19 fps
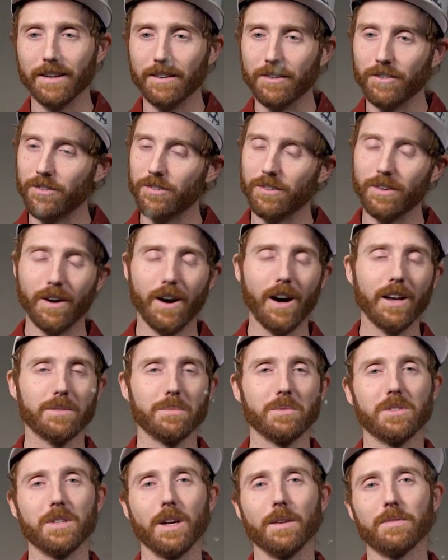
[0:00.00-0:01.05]
and just
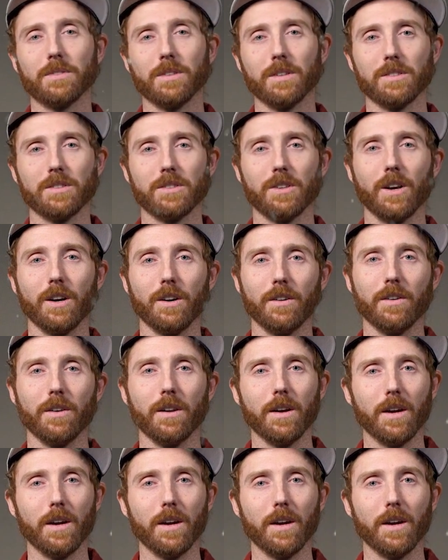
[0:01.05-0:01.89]
awesome stuff's gonna start